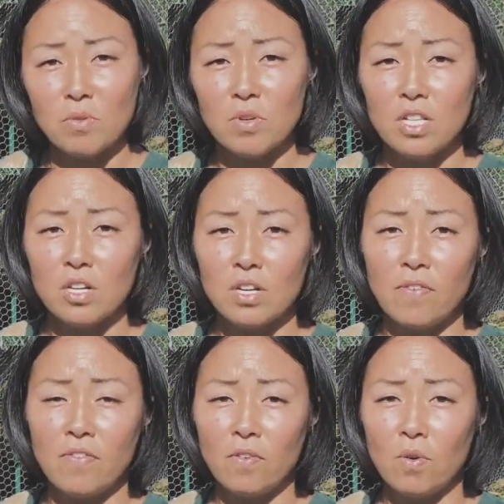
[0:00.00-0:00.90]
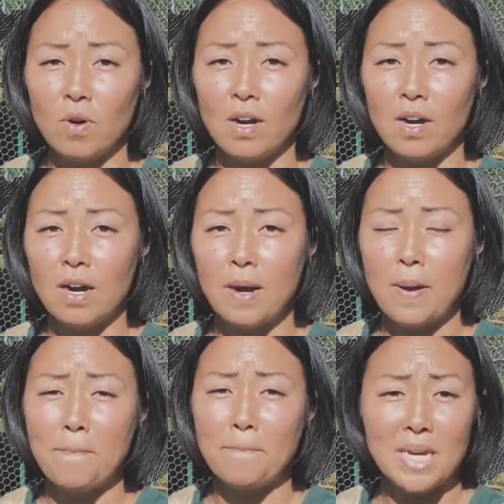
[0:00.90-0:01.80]
you would look for
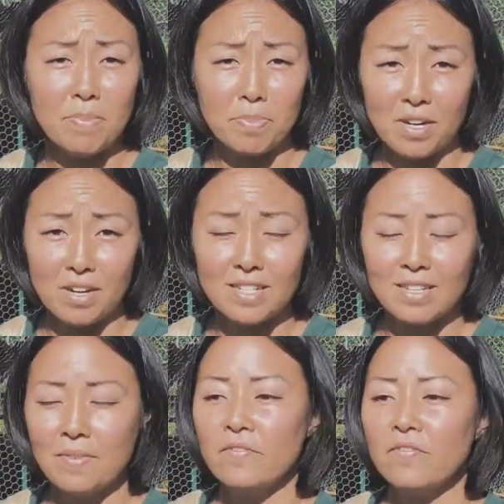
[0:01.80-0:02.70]
meat birds.